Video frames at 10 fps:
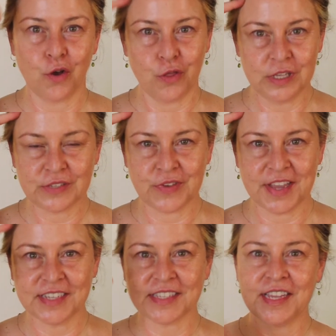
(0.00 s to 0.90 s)
this
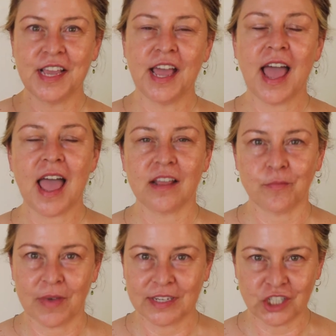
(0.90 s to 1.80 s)
face,
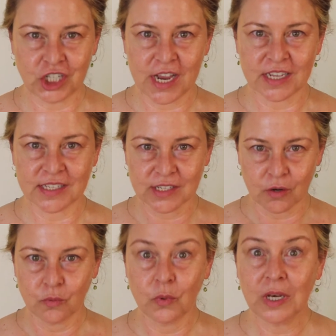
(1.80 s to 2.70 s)
and my chest
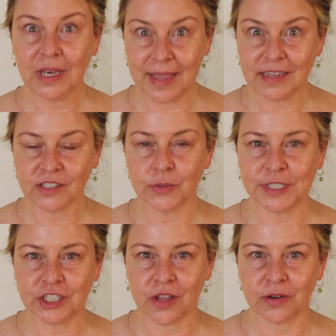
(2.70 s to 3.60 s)
relate to
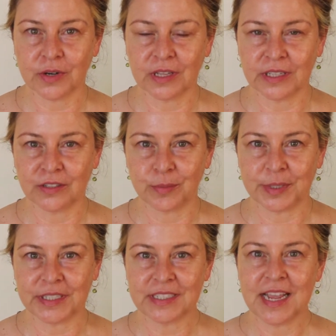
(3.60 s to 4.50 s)
each other a little
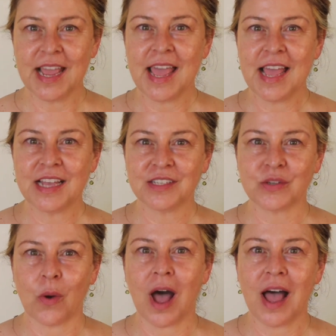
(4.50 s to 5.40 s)
bit.
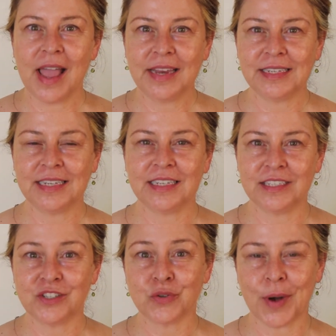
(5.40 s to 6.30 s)
So I
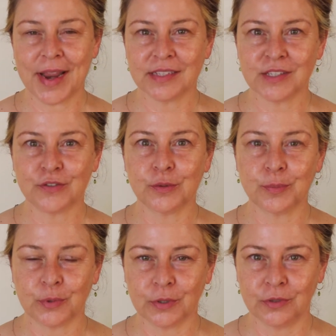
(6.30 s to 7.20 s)
need transfer
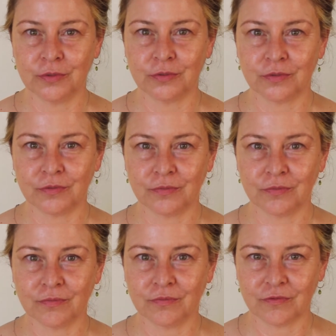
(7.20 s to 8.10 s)
proof
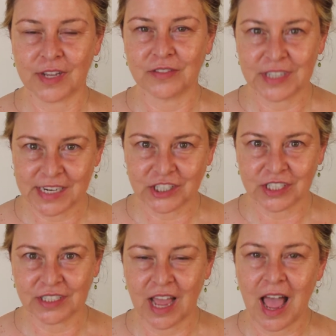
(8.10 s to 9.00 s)

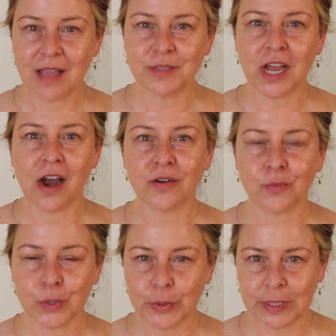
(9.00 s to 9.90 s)
foundation. I'm tired
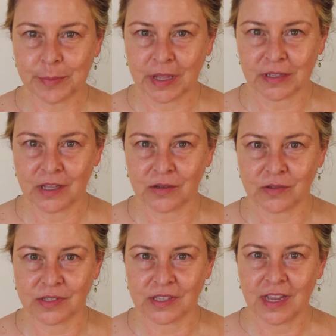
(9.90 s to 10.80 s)
of ruining my
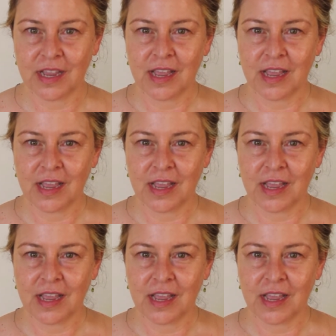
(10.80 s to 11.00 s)
clothes.